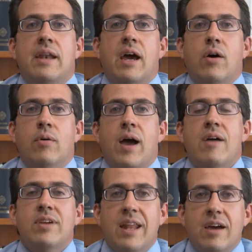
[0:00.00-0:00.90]
Now,
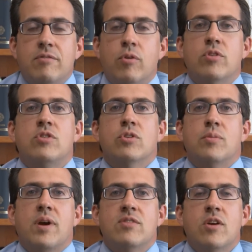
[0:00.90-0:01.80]
having had four
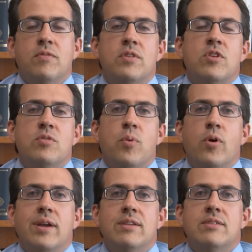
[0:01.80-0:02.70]
children myself at this
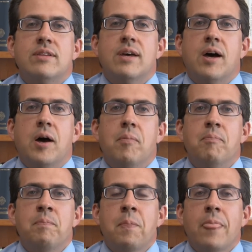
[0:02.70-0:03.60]
point,
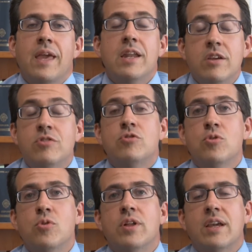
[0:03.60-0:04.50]
um, it is
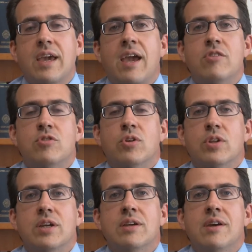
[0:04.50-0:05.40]
true that
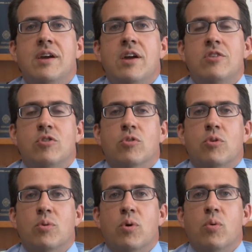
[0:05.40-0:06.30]
occasionally
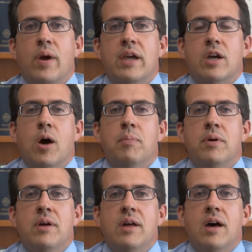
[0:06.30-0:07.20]
children will wake up
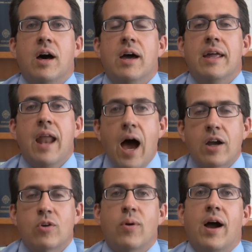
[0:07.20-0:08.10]
uh, and
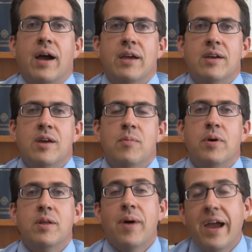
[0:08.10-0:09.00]
not cry,
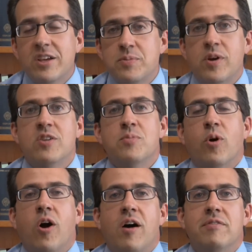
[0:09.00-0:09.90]
but in my experience,
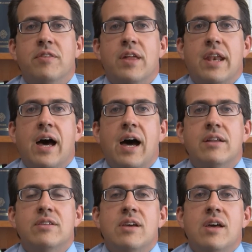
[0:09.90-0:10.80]
more often than
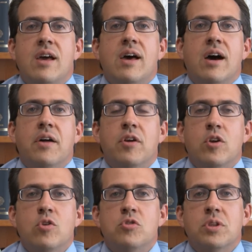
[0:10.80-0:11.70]
not, uh, there
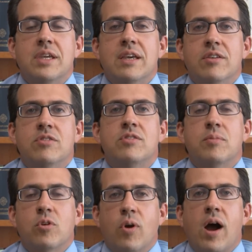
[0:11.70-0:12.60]
usually is
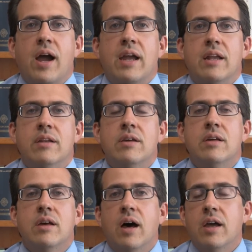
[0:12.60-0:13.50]
some crying
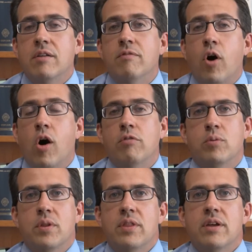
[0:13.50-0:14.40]
uh,
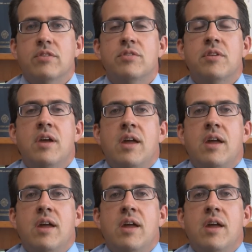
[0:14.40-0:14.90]
involved with this.